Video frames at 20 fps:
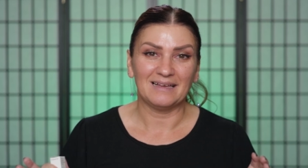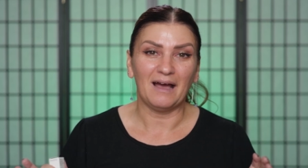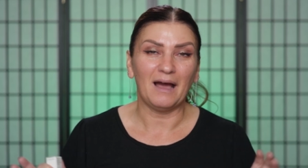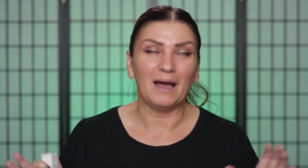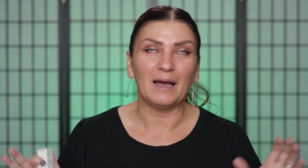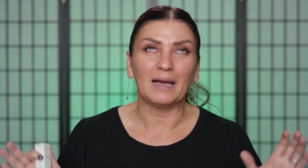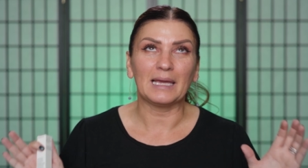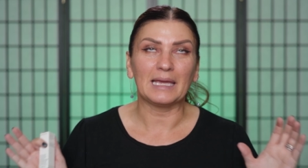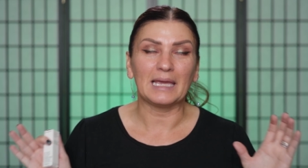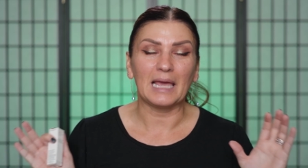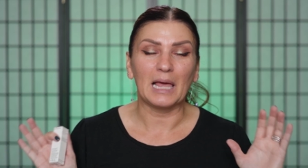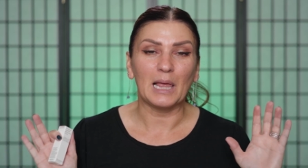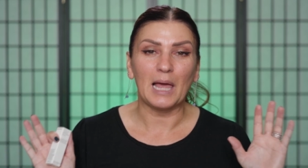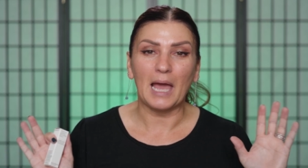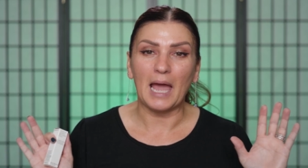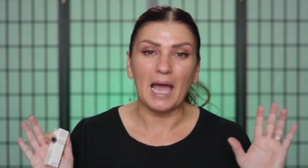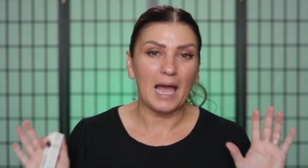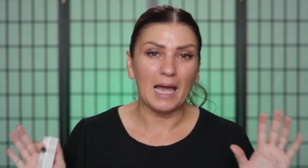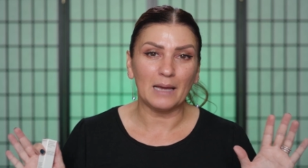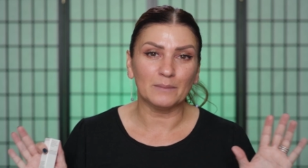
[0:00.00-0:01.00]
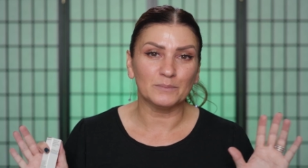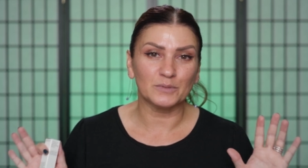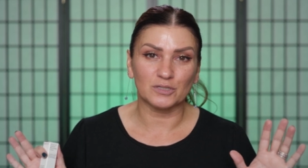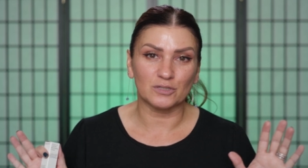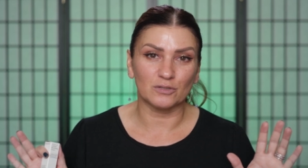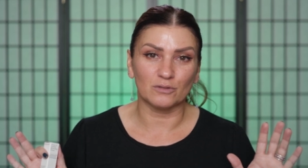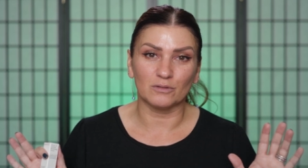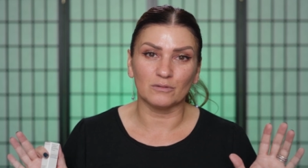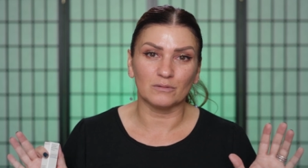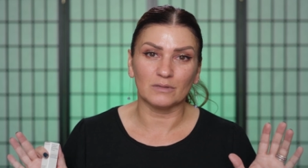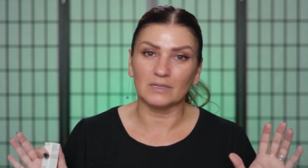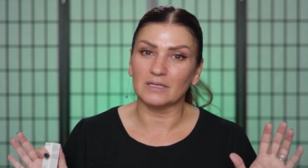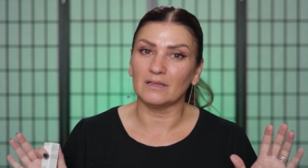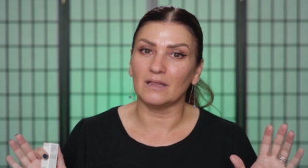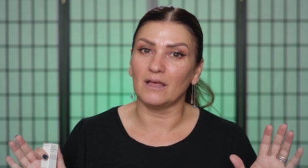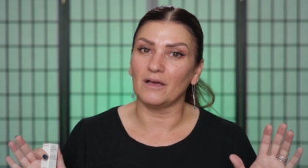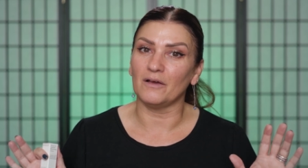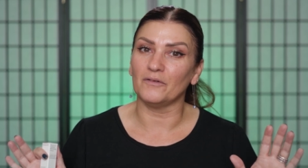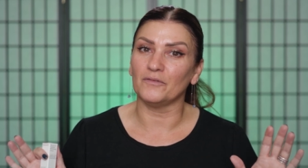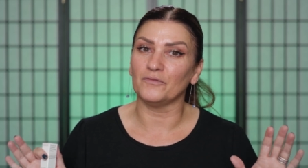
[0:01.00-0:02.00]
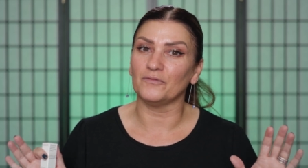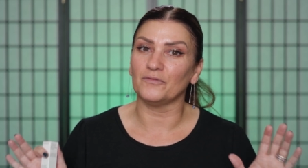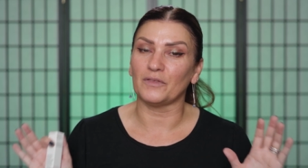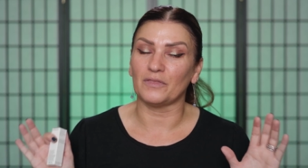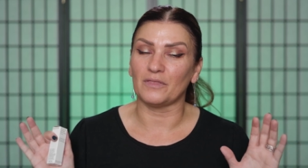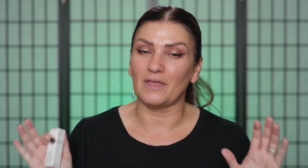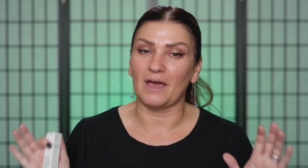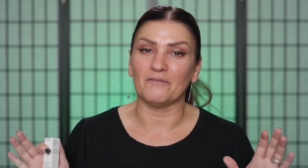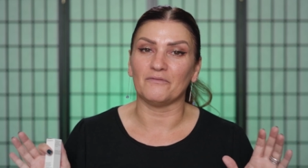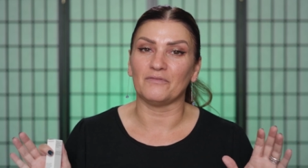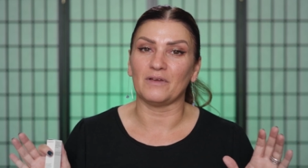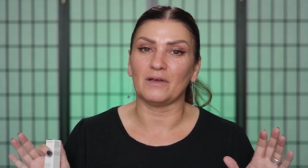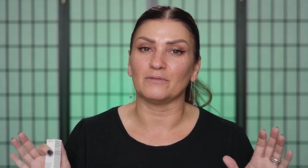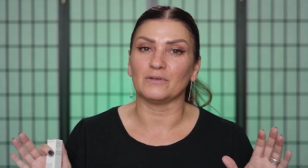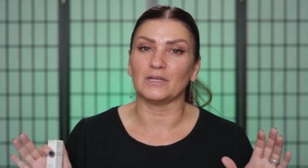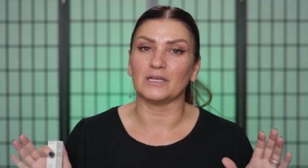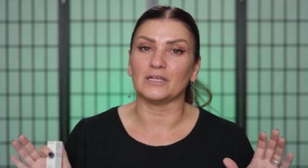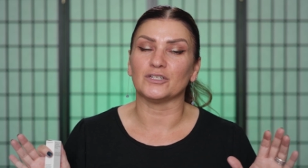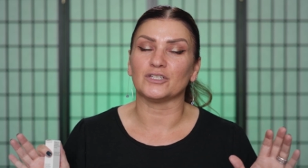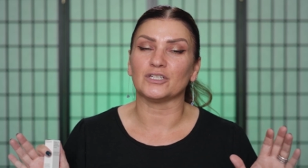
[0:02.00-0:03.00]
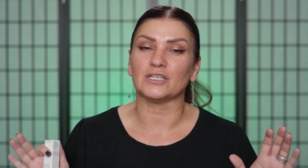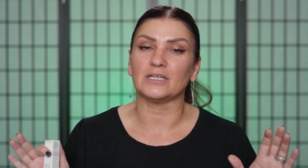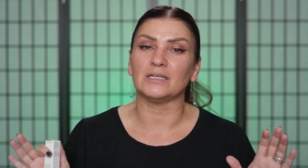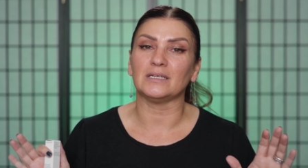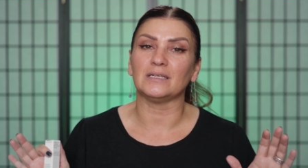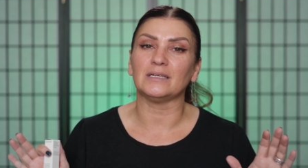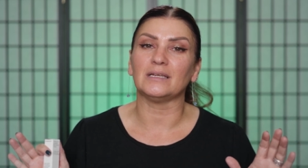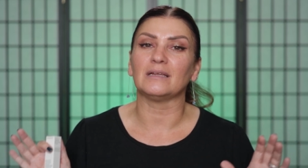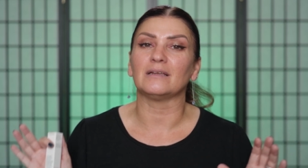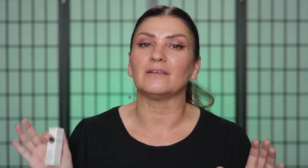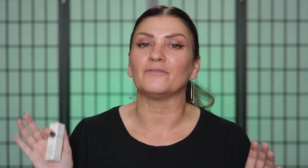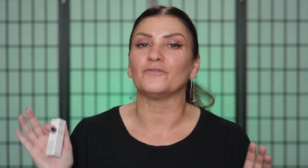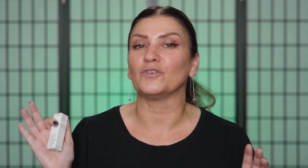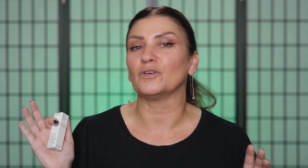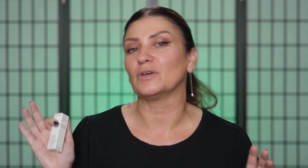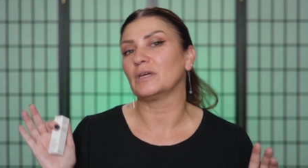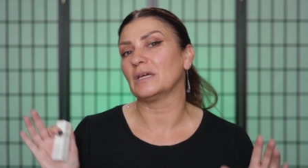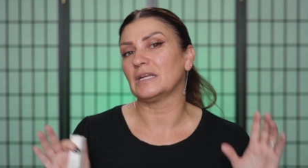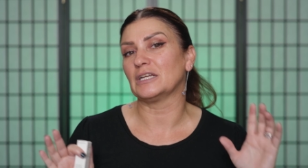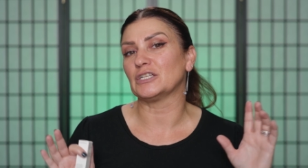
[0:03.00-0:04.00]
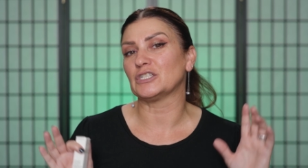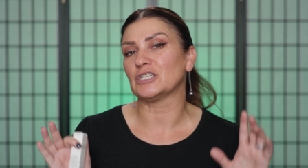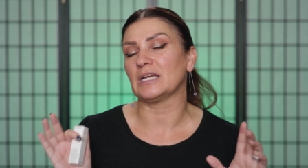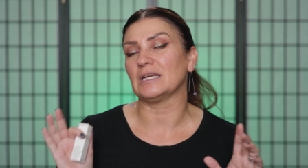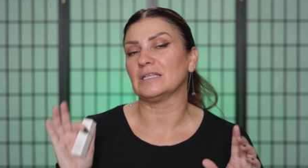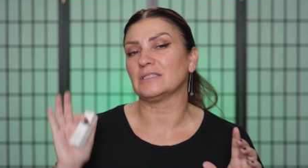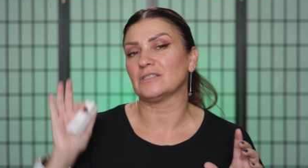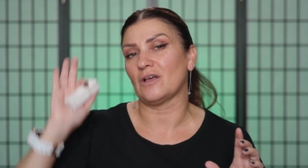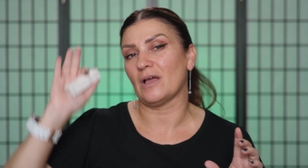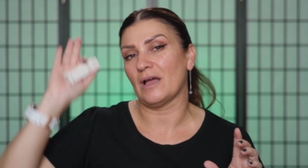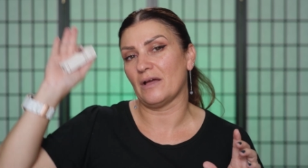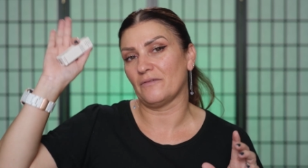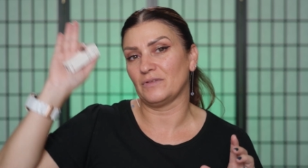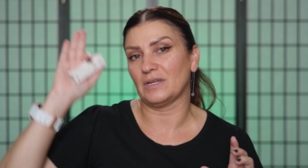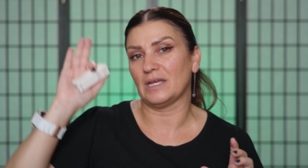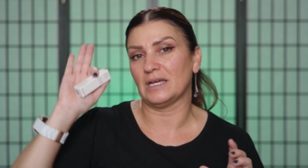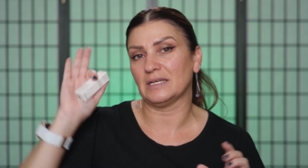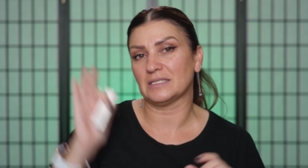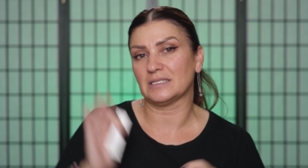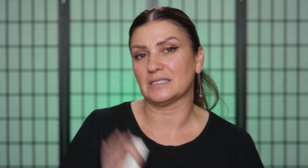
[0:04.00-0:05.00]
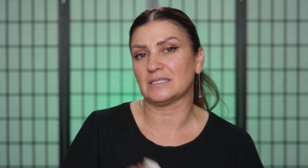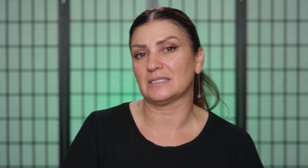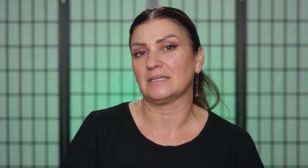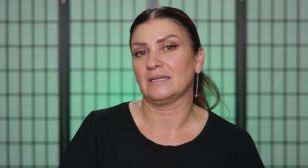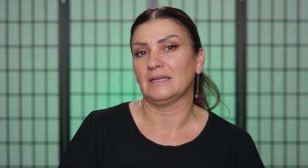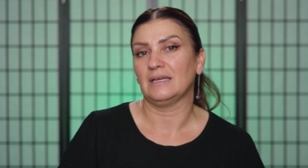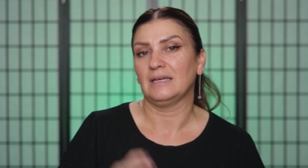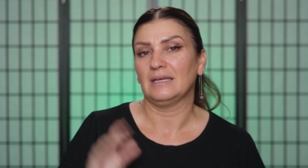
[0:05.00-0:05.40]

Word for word: I absolutely love that foundation, and if you get a chance, I'll have Ness